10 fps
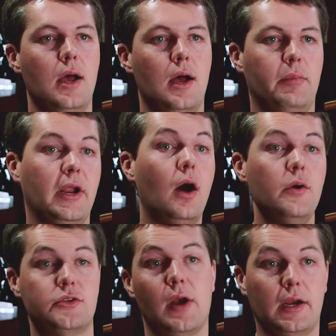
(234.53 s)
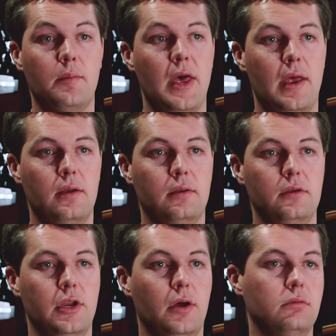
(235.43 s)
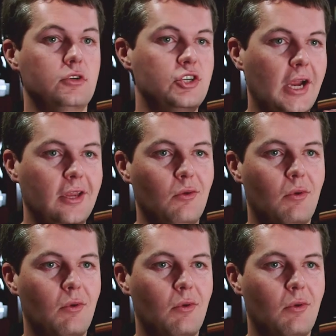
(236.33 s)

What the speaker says: But I always recommend, checking